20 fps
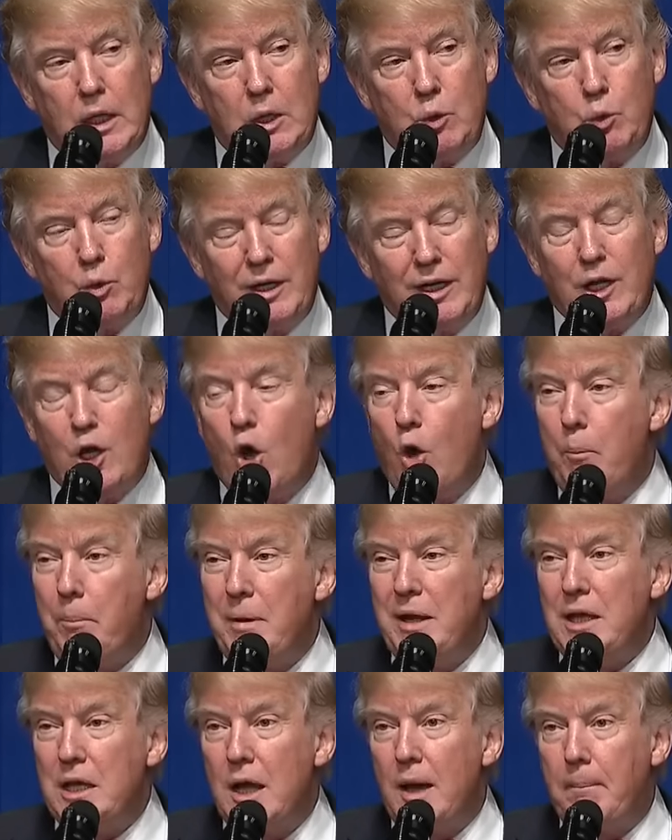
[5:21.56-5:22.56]
really
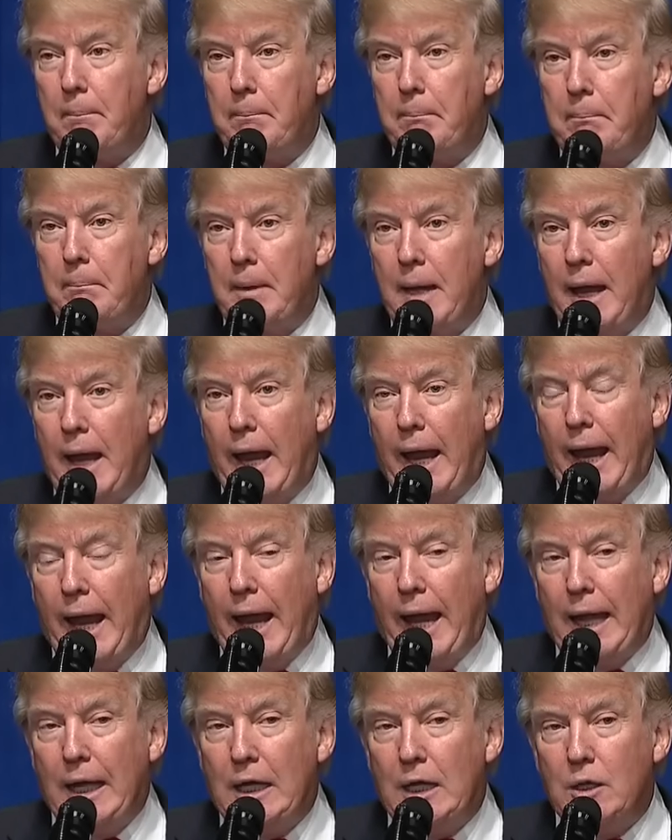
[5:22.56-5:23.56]
opened up.
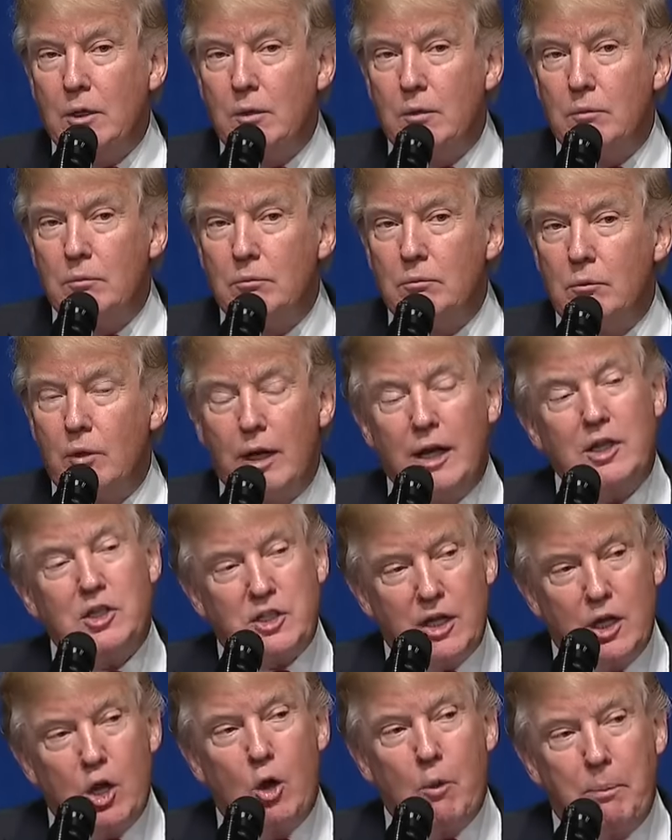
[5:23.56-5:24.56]
And when I
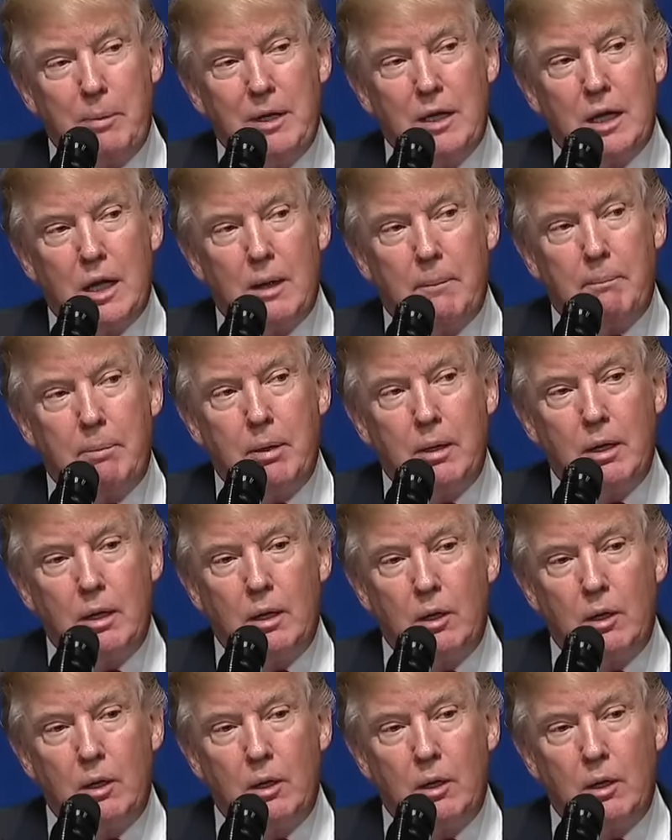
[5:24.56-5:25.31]
say opened up,